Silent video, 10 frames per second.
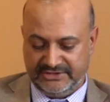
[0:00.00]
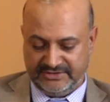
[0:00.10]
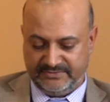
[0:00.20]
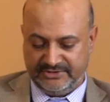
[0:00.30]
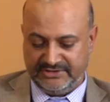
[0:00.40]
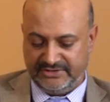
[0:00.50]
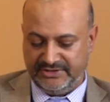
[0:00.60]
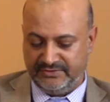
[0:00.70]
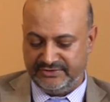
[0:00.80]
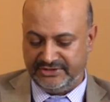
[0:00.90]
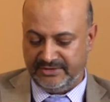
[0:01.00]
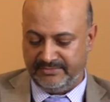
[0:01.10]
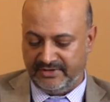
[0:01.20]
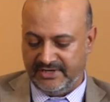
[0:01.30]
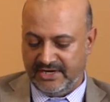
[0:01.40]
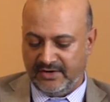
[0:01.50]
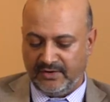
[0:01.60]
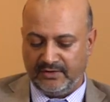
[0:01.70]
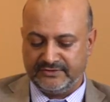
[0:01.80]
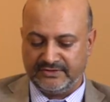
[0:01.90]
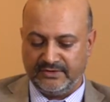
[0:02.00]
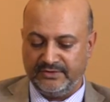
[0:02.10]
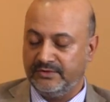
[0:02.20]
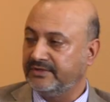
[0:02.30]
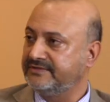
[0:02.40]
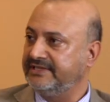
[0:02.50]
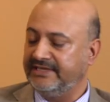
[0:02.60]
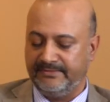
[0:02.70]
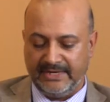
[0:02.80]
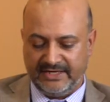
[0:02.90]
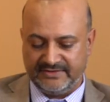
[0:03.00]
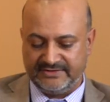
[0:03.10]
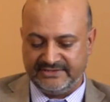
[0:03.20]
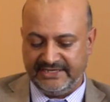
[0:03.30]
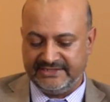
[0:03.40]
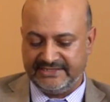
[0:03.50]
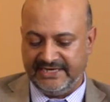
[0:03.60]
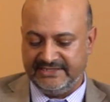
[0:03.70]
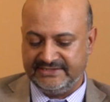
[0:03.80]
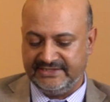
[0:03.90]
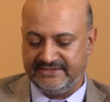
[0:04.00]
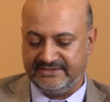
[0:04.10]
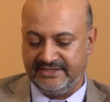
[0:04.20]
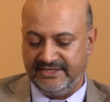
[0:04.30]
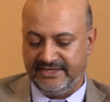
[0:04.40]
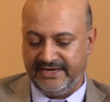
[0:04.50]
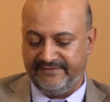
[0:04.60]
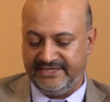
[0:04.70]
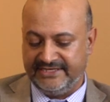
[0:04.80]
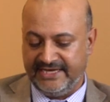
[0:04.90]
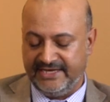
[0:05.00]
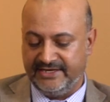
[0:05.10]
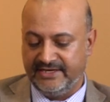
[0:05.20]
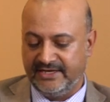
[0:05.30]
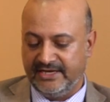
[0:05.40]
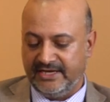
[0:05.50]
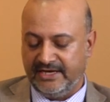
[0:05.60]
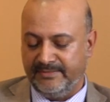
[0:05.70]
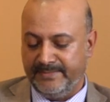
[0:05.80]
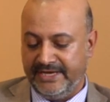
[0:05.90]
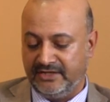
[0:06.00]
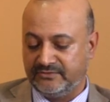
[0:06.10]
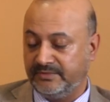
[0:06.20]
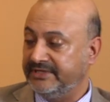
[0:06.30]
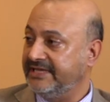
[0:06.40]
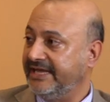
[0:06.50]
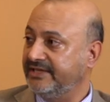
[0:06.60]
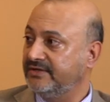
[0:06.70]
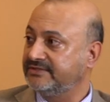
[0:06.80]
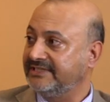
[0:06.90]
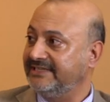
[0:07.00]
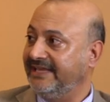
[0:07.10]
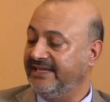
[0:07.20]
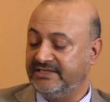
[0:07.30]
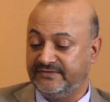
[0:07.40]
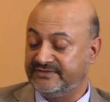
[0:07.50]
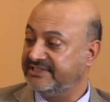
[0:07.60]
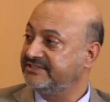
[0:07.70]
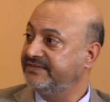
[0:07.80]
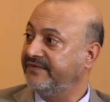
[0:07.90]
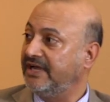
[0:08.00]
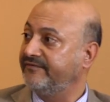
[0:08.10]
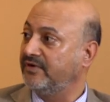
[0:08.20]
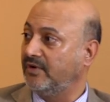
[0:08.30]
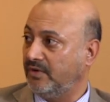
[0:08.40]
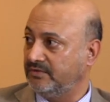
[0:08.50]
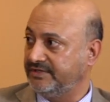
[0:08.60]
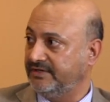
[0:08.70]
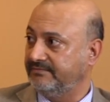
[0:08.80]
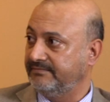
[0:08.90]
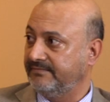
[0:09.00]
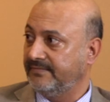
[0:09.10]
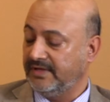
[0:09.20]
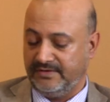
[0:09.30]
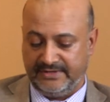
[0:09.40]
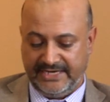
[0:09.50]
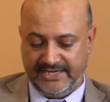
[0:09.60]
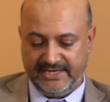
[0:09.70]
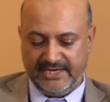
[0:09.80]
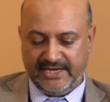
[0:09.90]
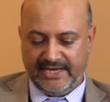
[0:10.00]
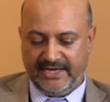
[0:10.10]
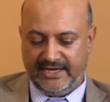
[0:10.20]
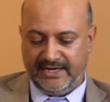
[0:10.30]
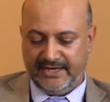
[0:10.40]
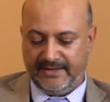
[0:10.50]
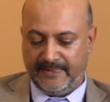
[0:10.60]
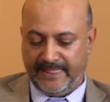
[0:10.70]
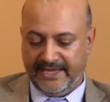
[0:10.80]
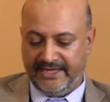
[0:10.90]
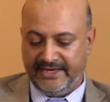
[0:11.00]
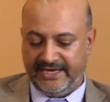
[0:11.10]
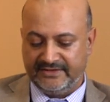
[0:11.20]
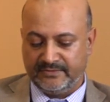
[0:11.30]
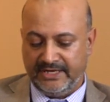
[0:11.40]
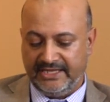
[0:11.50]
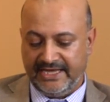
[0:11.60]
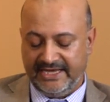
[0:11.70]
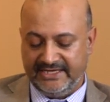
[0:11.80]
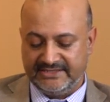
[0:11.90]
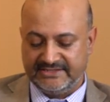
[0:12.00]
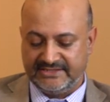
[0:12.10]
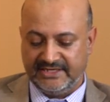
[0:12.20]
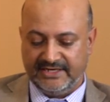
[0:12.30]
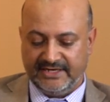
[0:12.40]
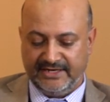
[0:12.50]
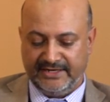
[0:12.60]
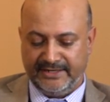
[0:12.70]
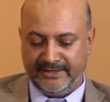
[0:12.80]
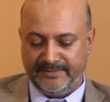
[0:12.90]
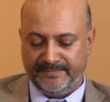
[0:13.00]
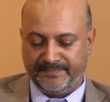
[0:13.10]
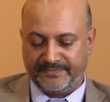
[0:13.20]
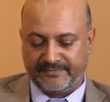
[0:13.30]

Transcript: Which is, which is a huge number. -huh. Also, you will see about six cases in every 10 males will be diagnosed at the age of 65 or older. Got it. Okay. Uh, and as well as um,